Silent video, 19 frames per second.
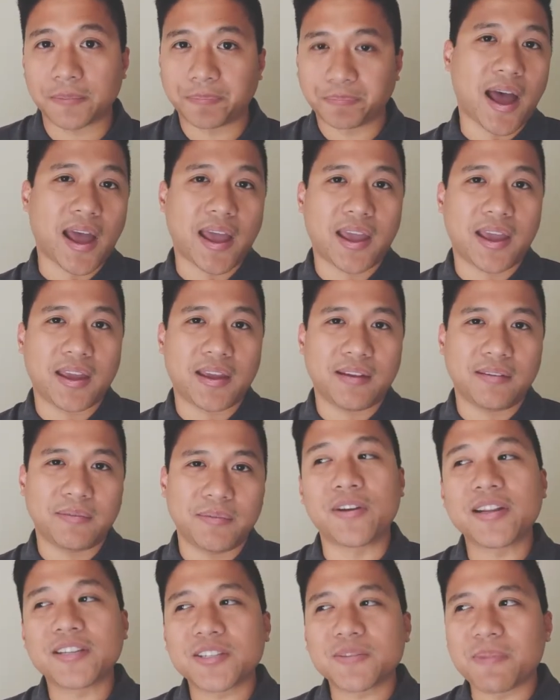I
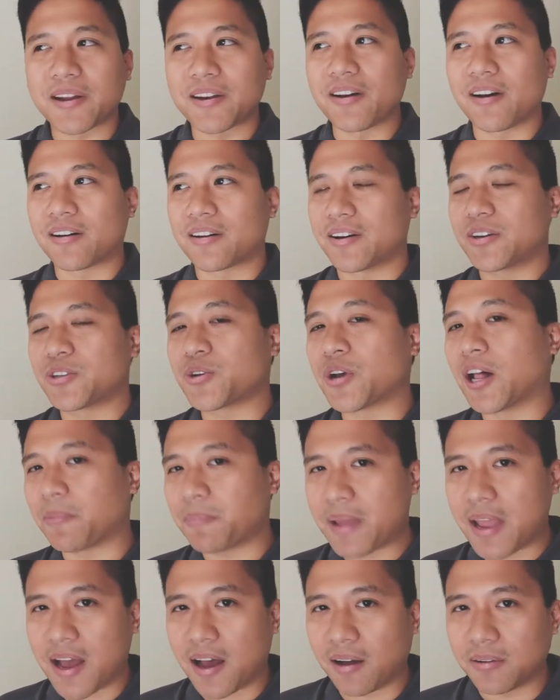convinced my daughter to
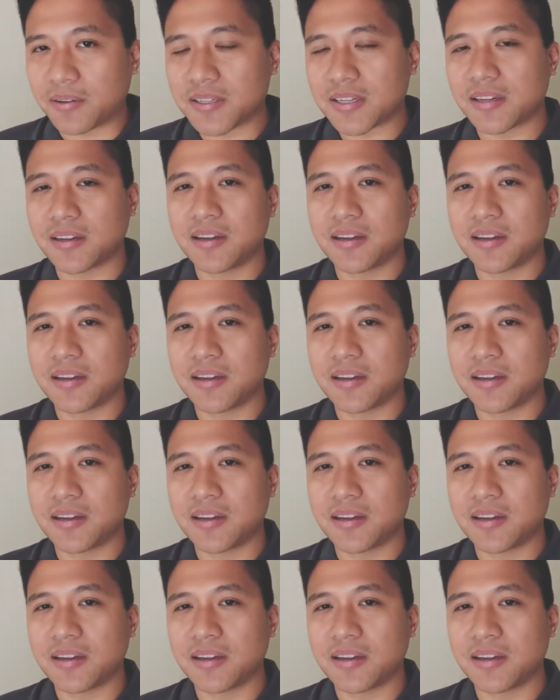help me out